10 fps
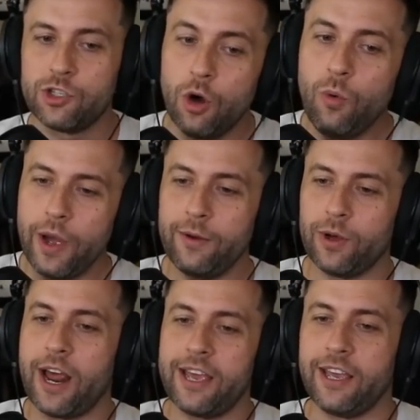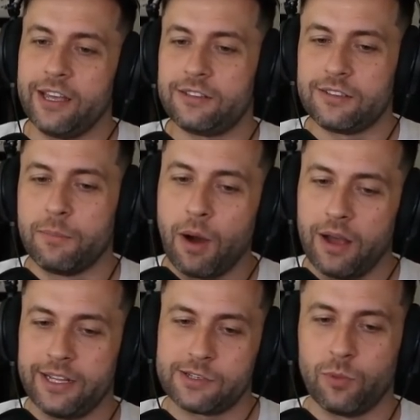no way when I hit, the bot
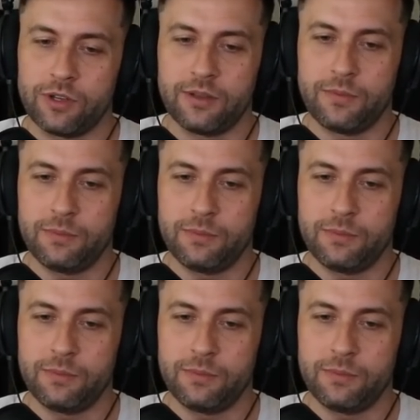hits more than me,